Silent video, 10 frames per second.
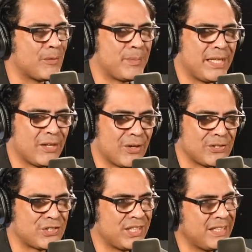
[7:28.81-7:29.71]
will be
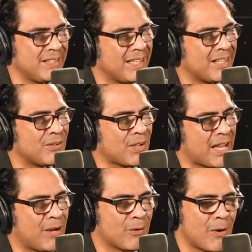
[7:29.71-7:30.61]
launching on
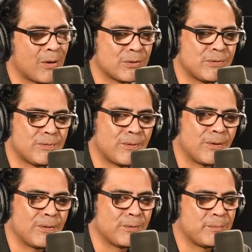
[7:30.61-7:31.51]
August
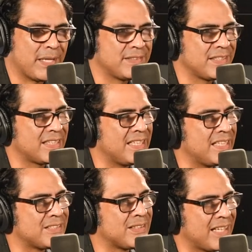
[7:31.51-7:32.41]
fourth, which yes. basically
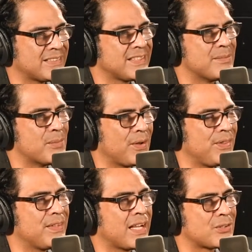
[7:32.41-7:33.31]
is less than a
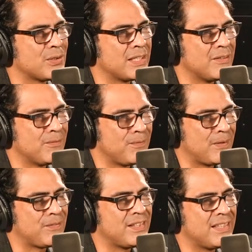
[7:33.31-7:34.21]
month, actually yes. in
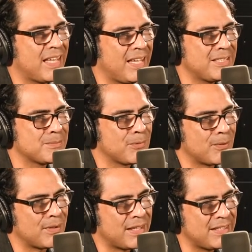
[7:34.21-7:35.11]
fifteen days, yes.
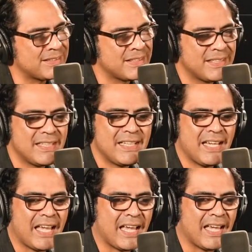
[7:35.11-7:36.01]
more or less.
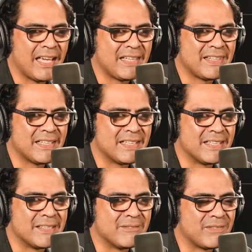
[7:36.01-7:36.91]
And
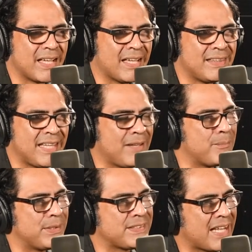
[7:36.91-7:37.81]
um, and then
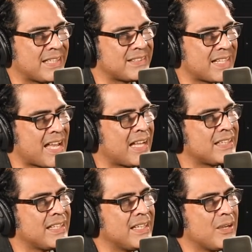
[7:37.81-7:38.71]
besides that,
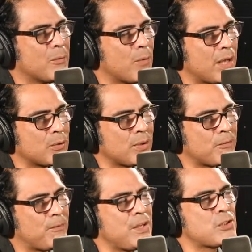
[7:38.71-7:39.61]
what other
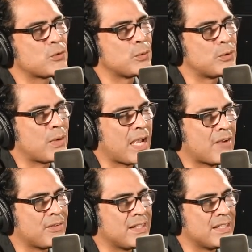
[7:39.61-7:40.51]
features will you
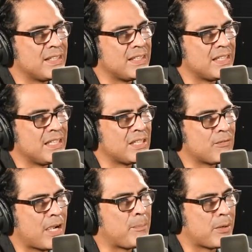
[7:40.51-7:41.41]
have in the in, in the
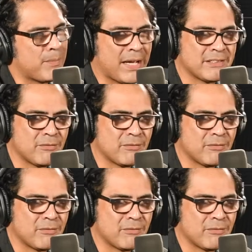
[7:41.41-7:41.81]
Vyper Mask?